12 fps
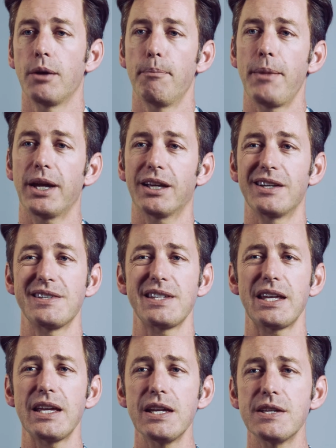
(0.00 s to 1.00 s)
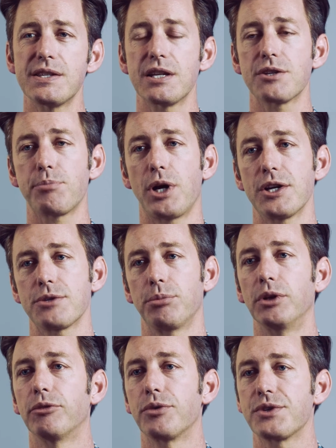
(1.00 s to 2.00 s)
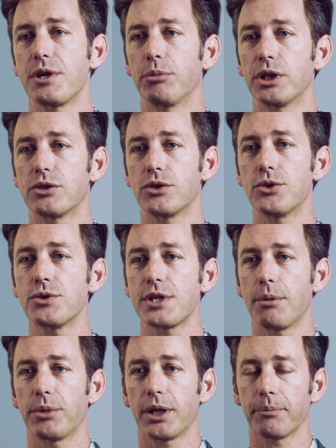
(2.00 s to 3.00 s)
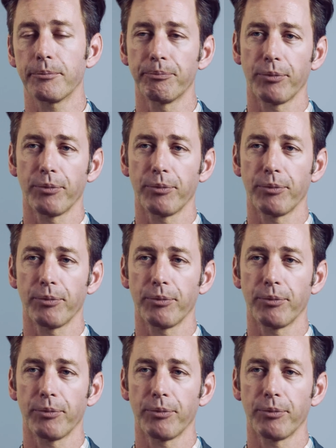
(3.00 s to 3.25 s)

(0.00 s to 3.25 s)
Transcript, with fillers: Make it as easy as possible for somebody to do something,